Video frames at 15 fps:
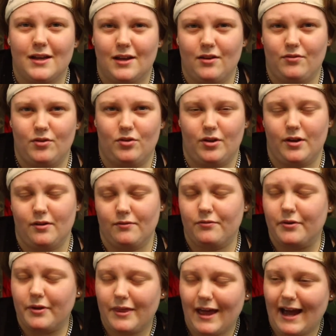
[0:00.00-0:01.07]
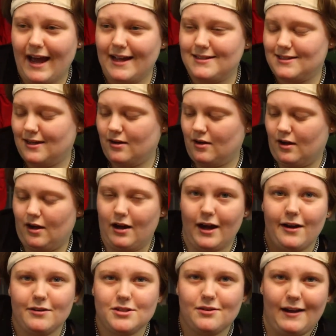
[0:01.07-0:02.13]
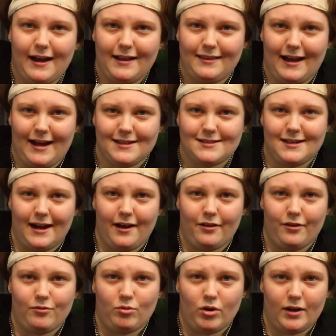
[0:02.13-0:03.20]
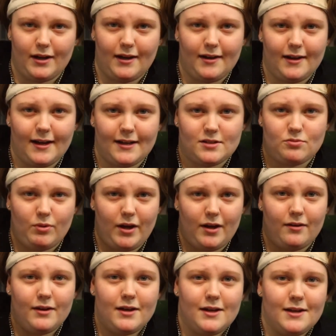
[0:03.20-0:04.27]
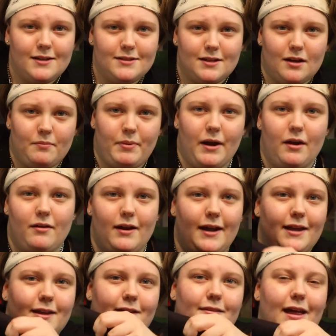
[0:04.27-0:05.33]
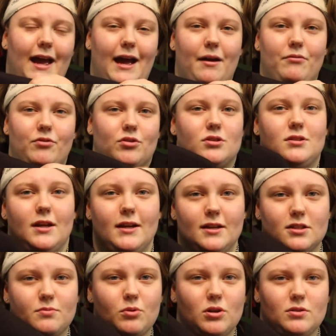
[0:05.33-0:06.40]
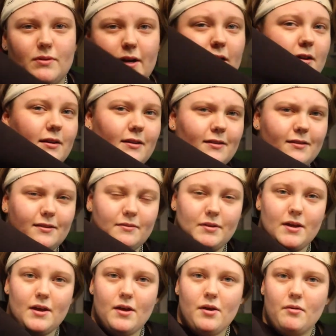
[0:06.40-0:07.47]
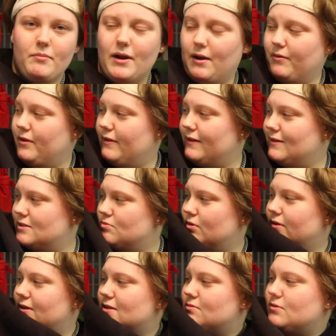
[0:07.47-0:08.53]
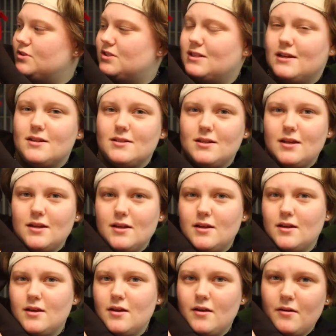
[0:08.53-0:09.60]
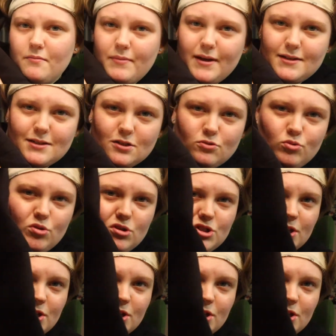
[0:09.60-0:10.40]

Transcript: if you're looking for that. I also had that style of one in it as well to compare Nike Lab versus Nike Sportswear. But I really like this one. This one just says basic swoosh